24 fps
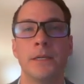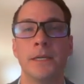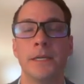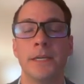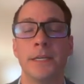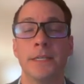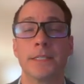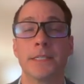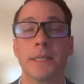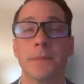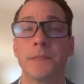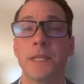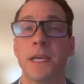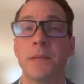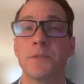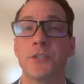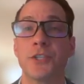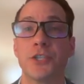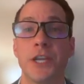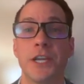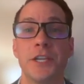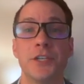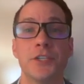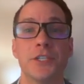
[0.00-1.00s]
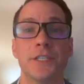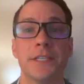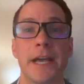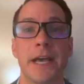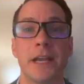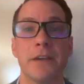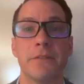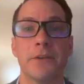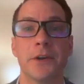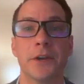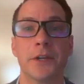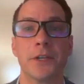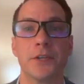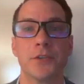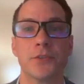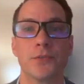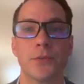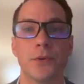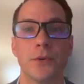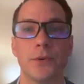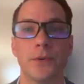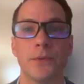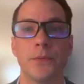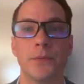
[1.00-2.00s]
Sometimes change is out of our
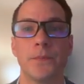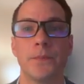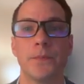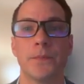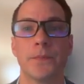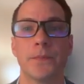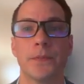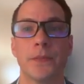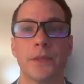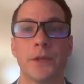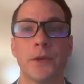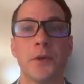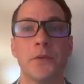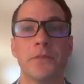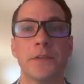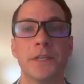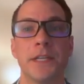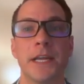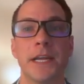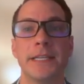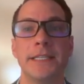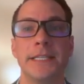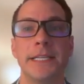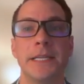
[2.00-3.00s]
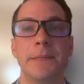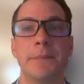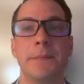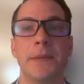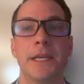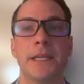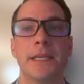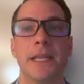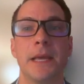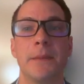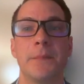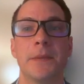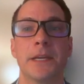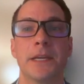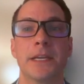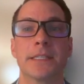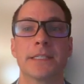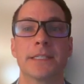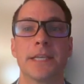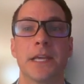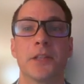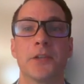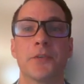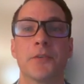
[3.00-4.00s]
control. The COVID-19 pandemic
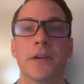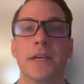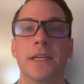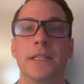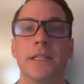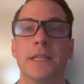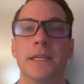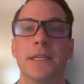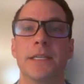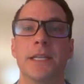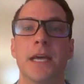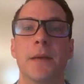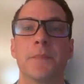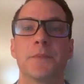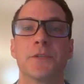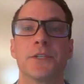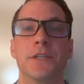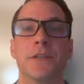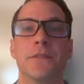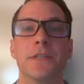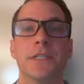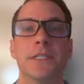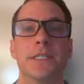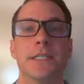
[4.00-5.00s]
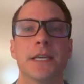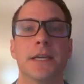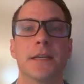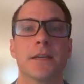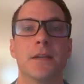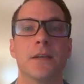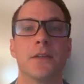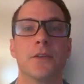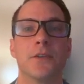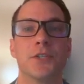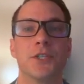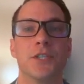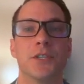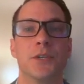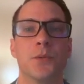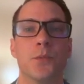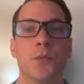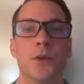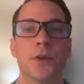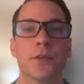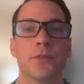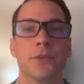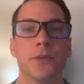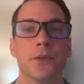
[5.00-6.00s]
accelerated the adoption of these technologies and
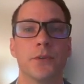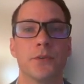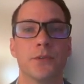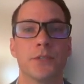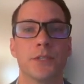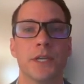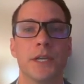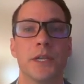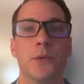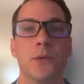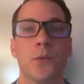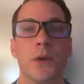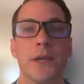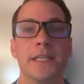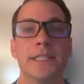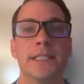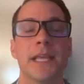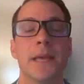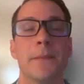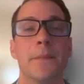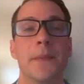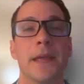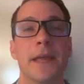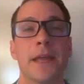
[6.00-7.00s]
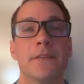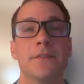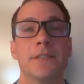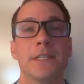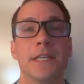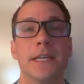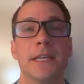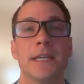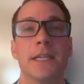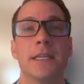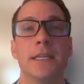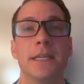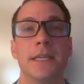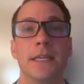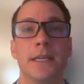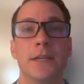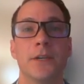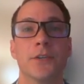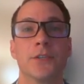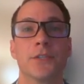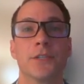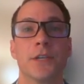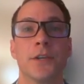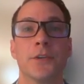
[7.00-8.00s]
workflows in ways that may have taken
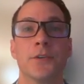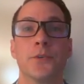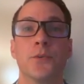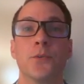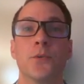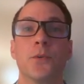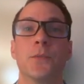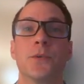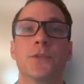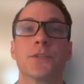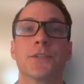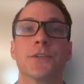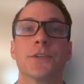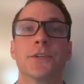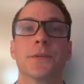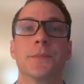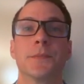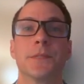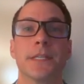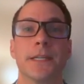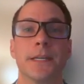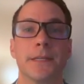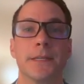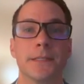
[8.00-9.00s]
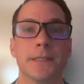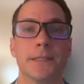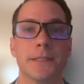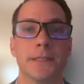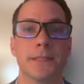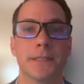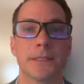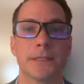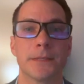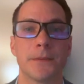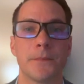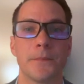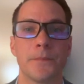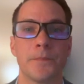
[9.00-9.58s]
years under normal circumstances.